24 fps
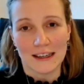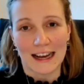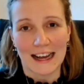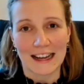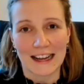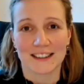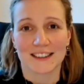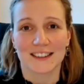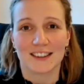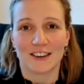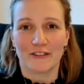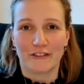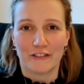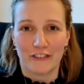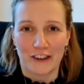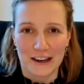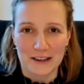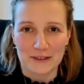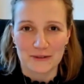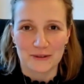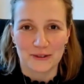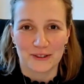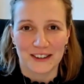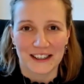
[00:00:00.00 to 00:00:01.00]
And
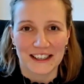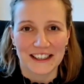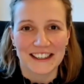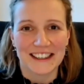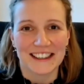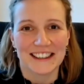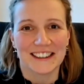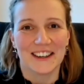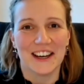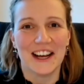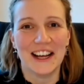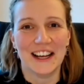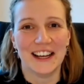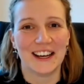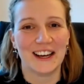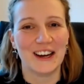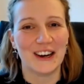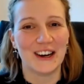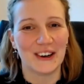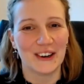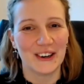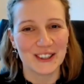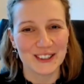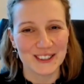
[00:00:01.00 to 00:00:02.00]
final thing,
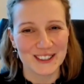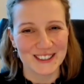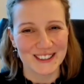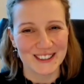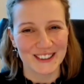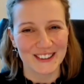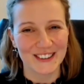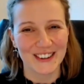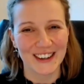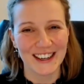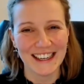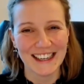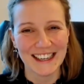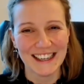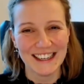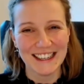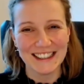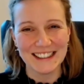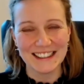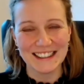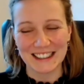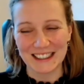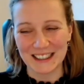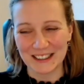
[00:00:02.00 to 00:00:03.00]
also,
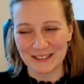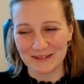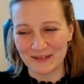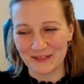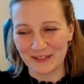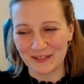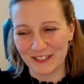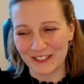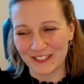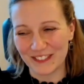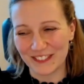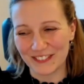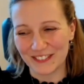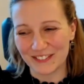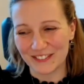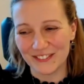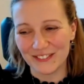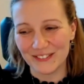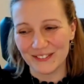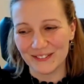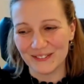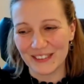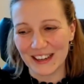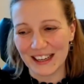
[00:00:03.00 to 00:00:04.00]

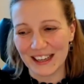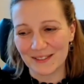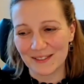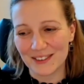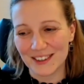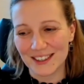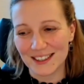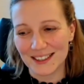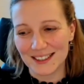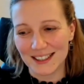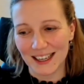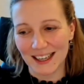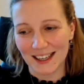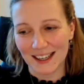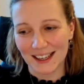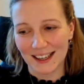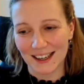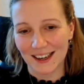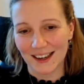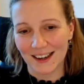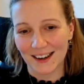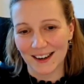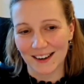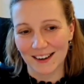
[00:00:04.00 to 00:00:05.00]
maybe
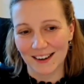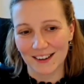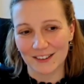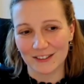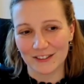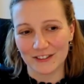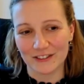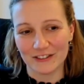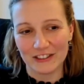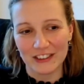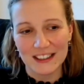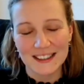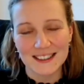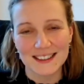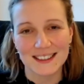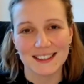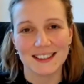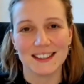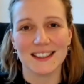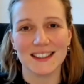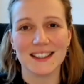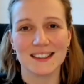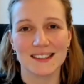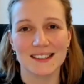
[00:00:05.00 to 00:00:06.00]
taking
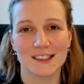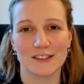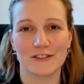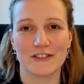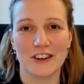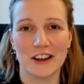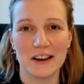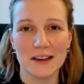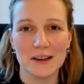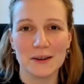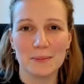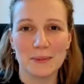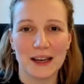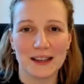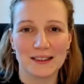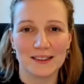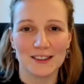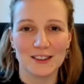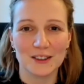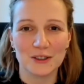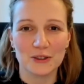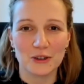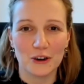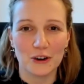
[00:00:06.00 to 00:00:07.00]
VC as a funding
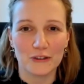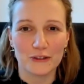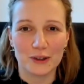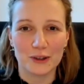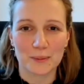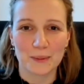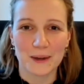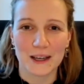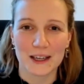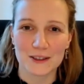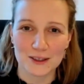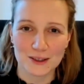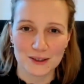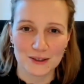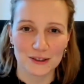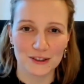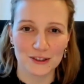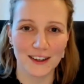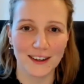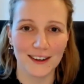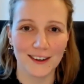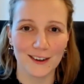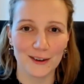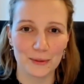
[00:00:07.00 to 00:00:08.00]
method off the
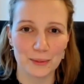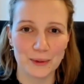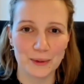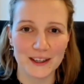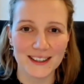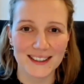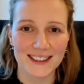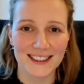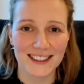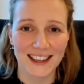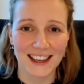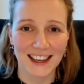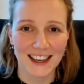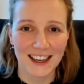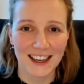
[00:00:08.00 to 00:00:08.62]
pedestal a little bit,